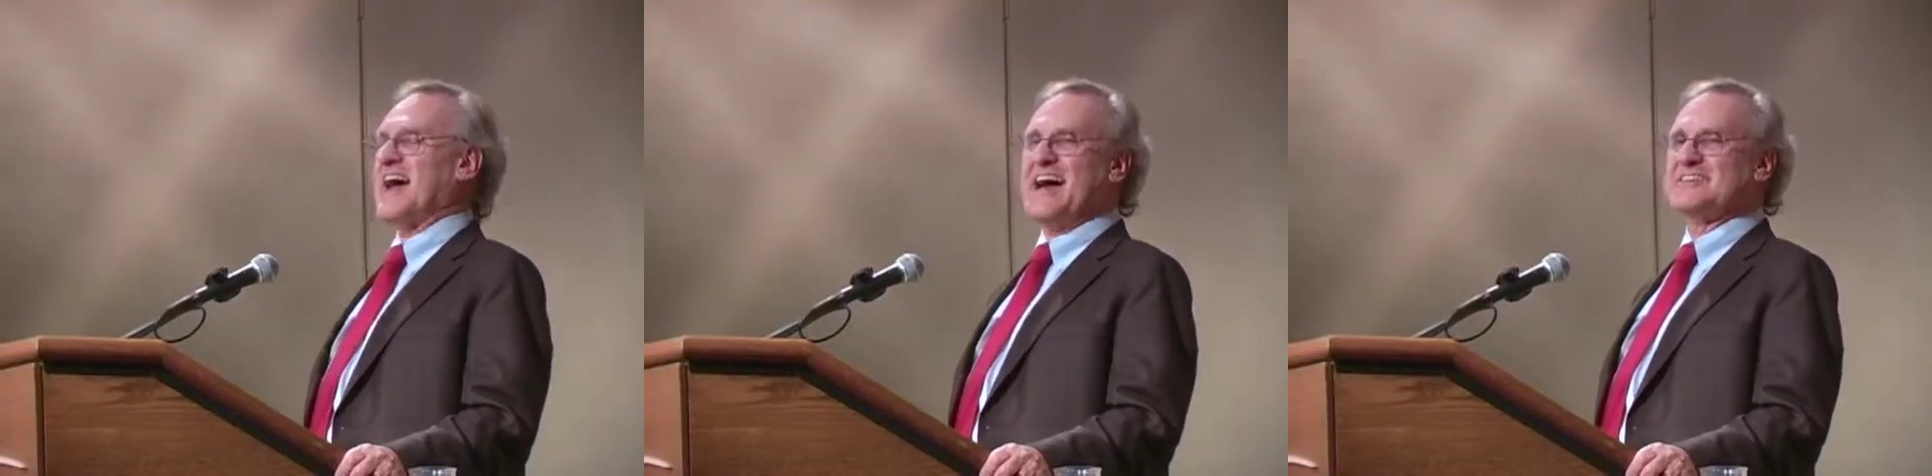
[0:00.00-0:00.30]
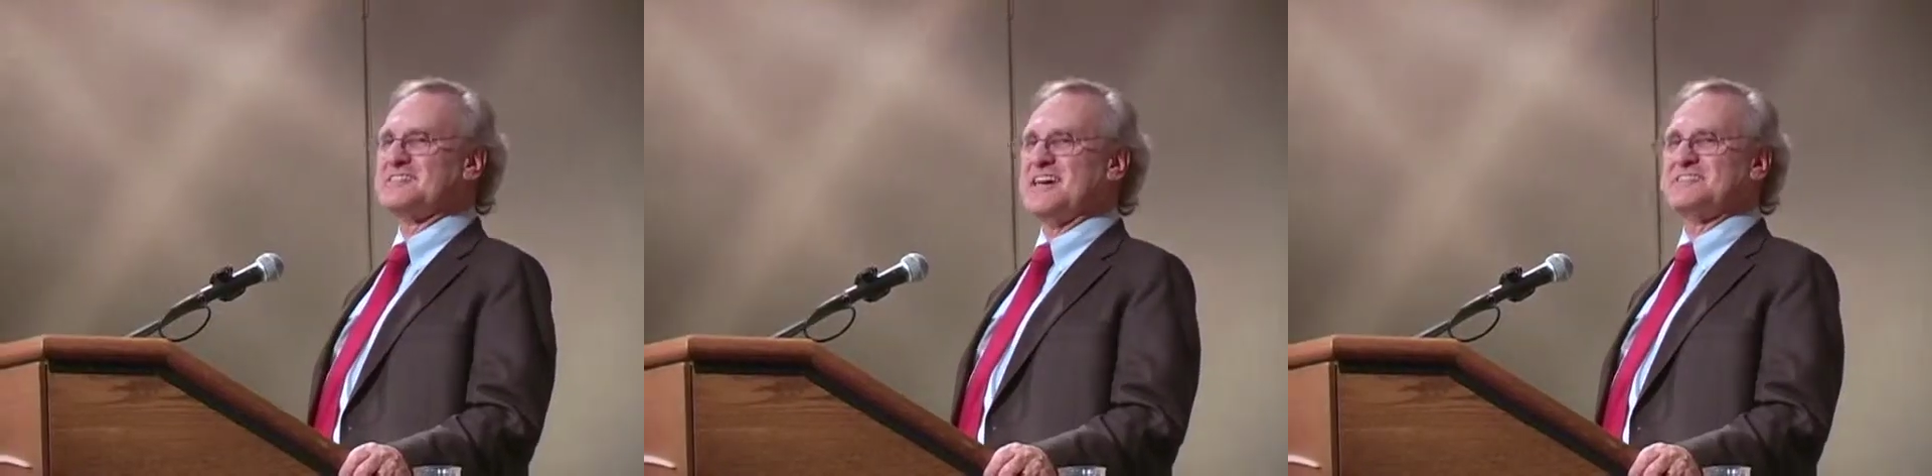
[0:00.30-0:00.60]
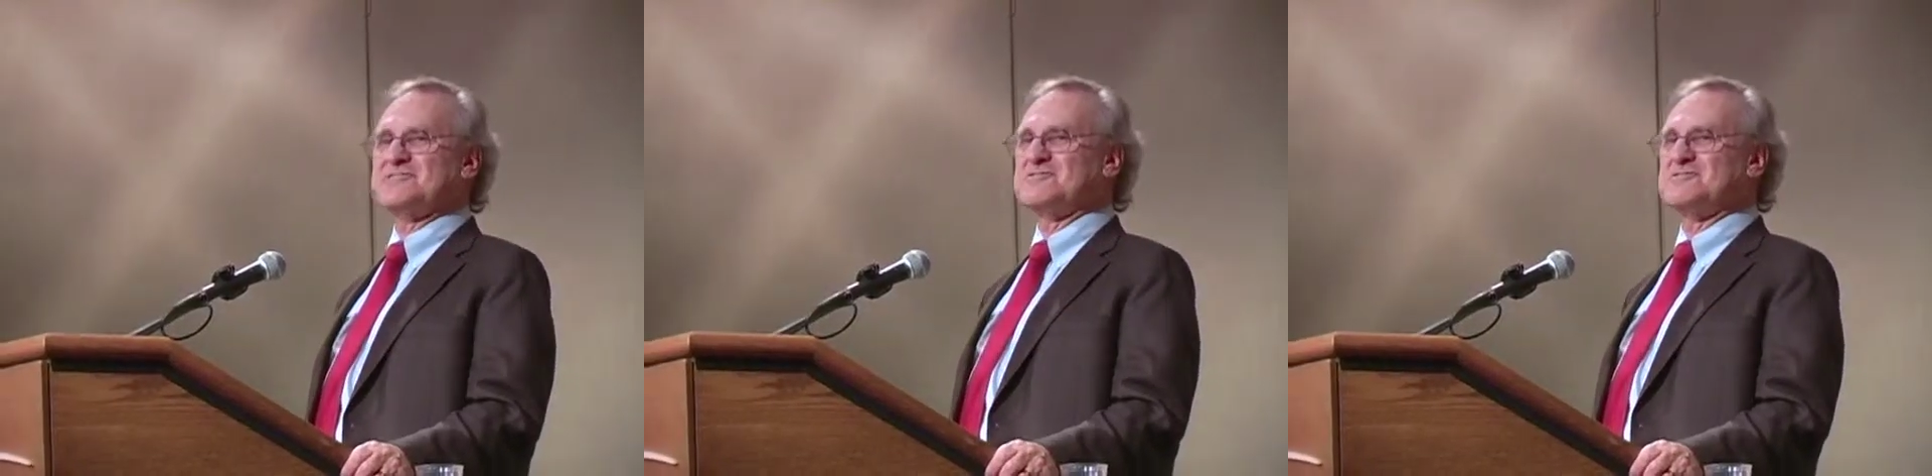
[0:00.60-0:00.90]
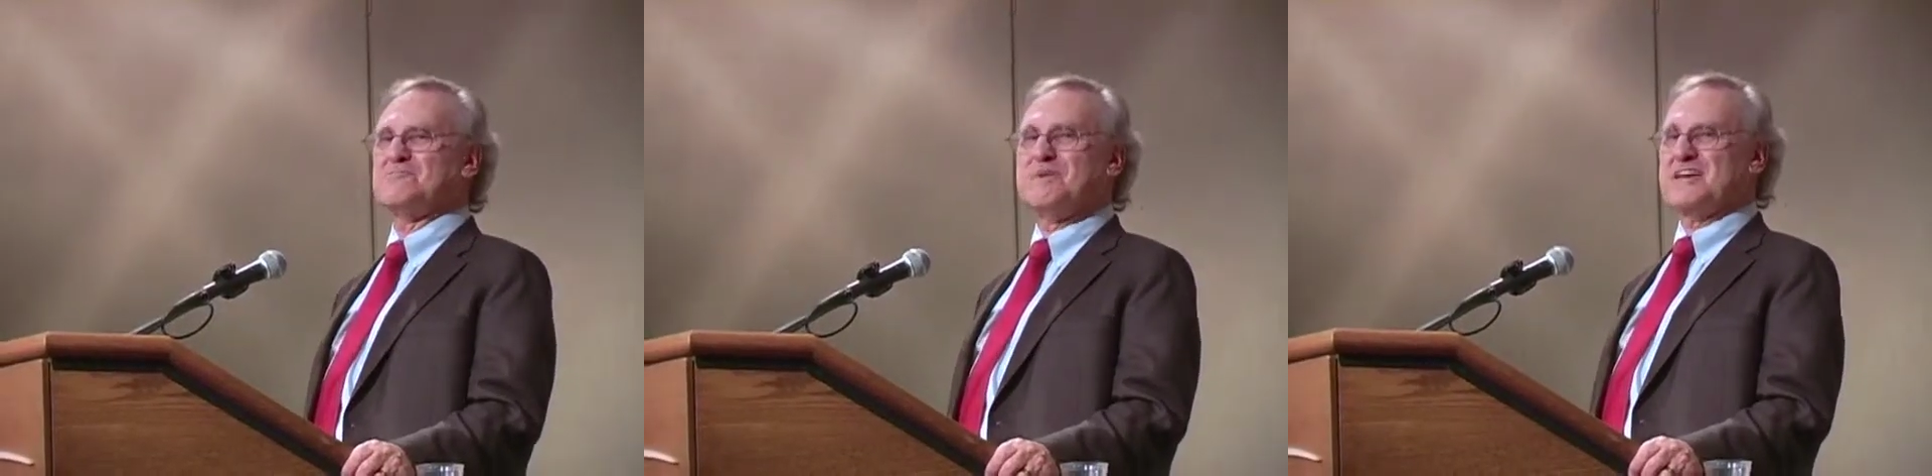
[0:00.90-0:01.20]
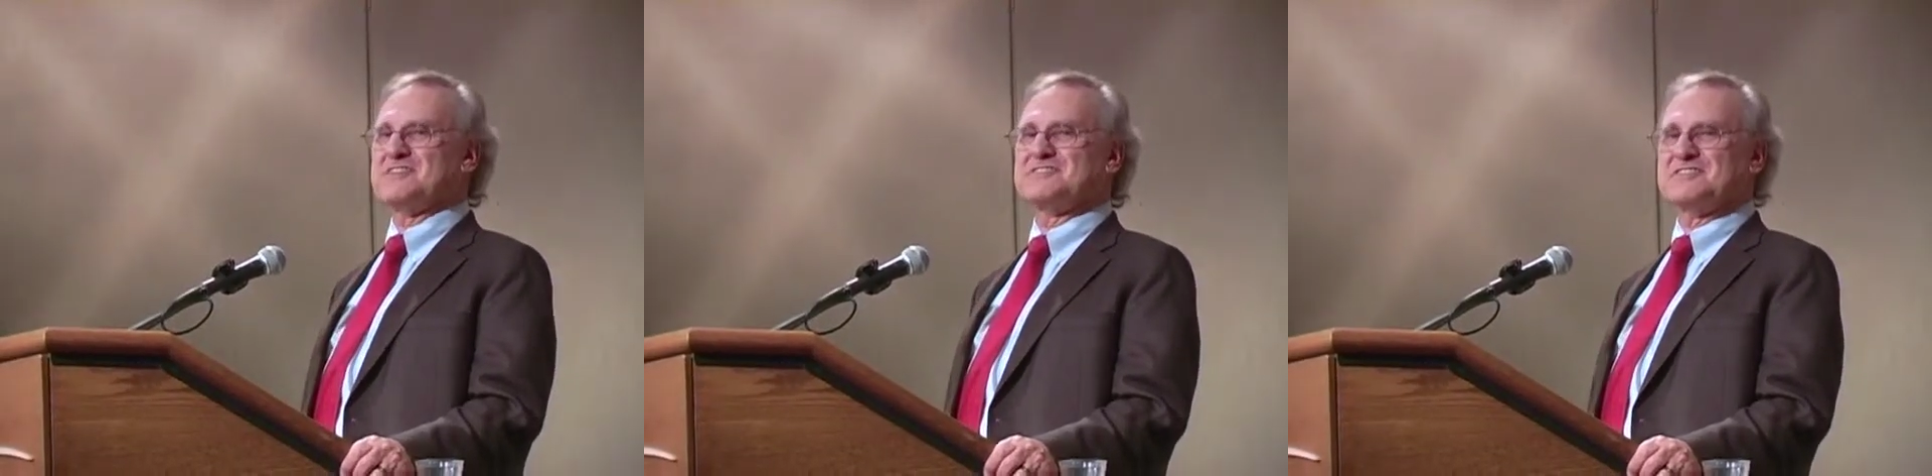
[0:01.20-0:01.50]
access to
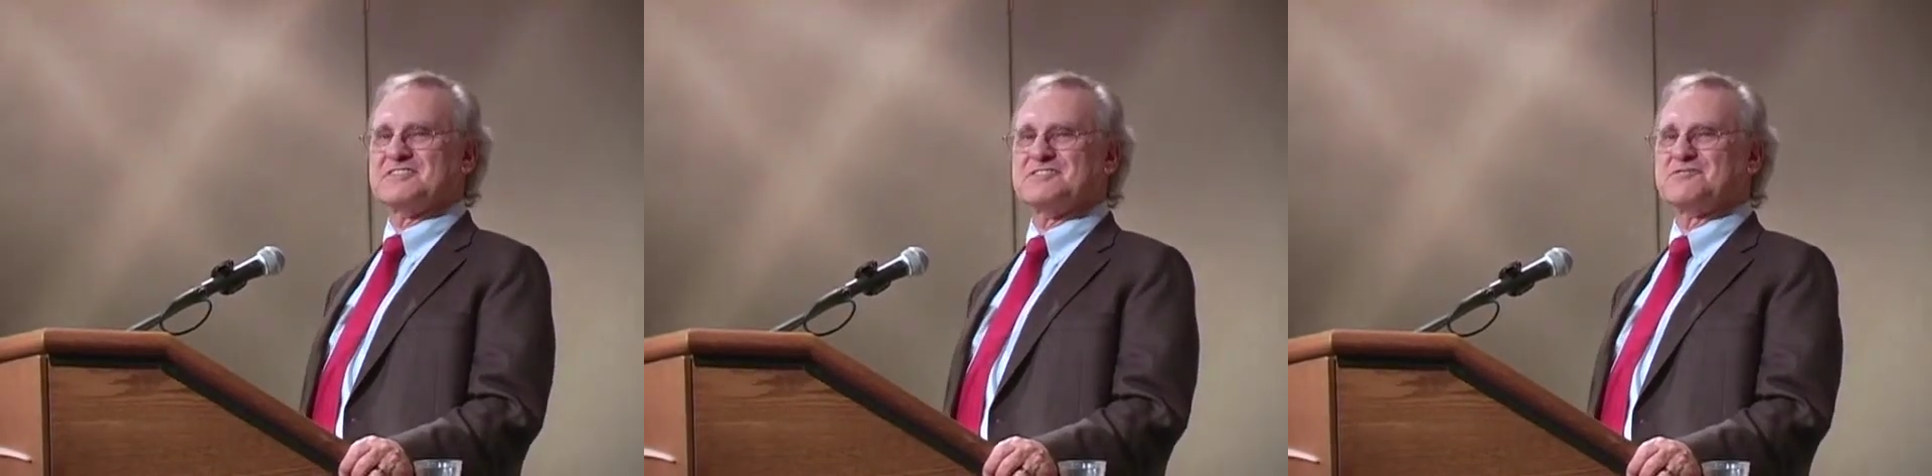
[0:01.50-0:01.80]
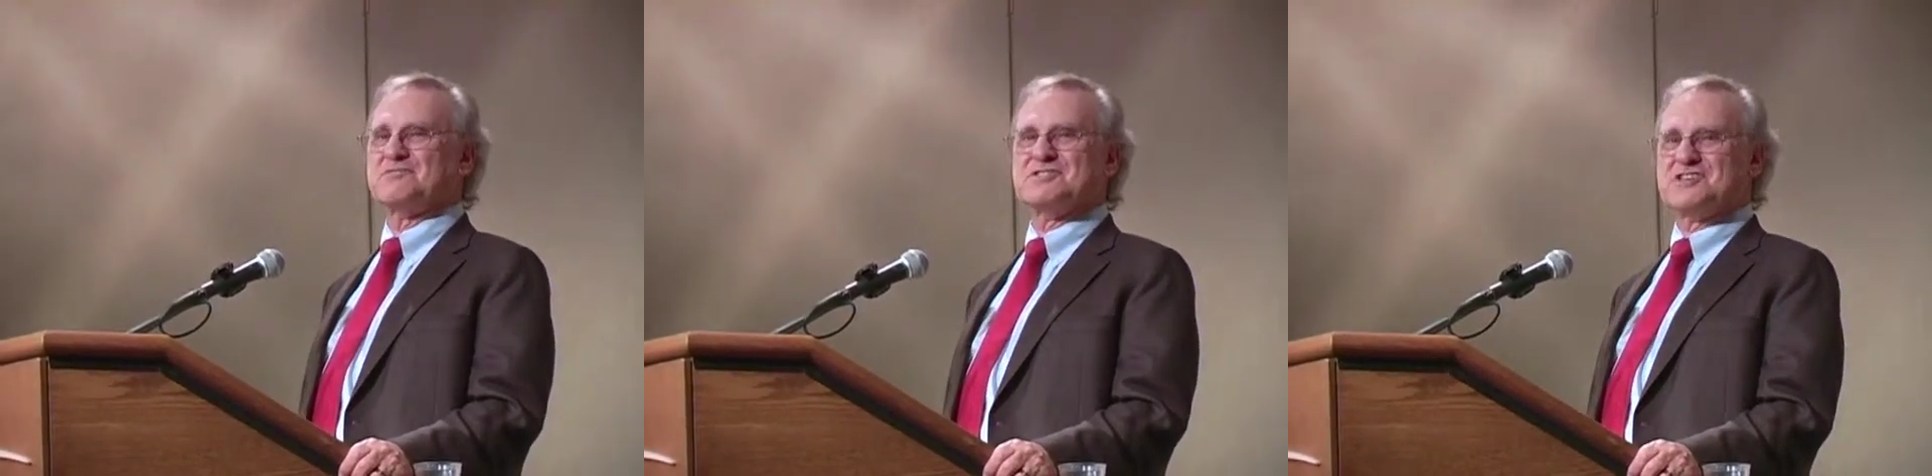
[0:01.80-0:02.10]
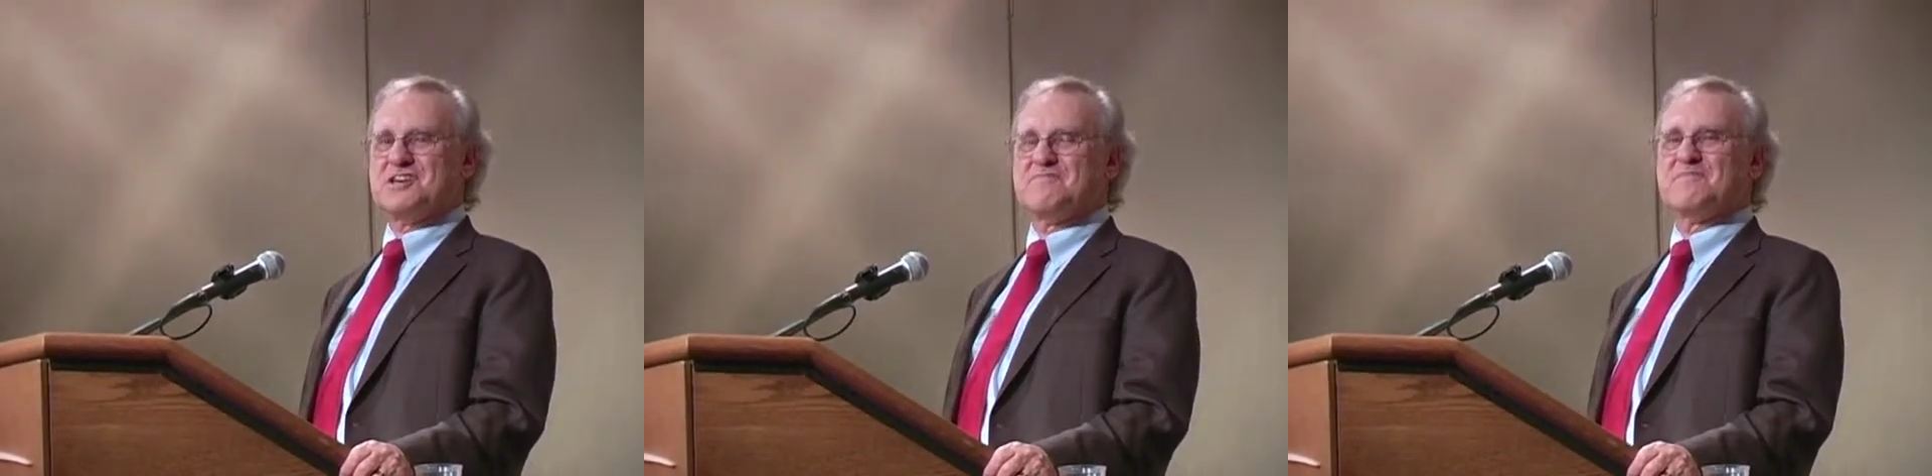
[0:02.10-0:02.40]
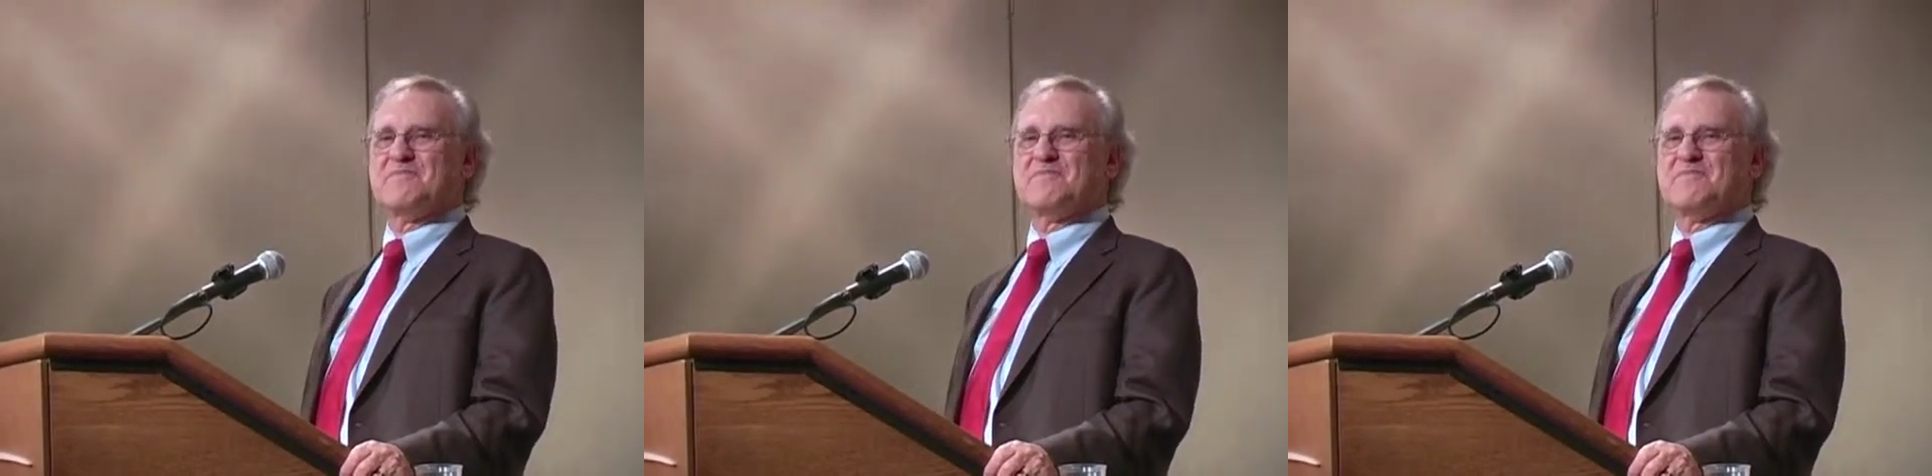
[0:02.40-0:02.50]
medicines regime.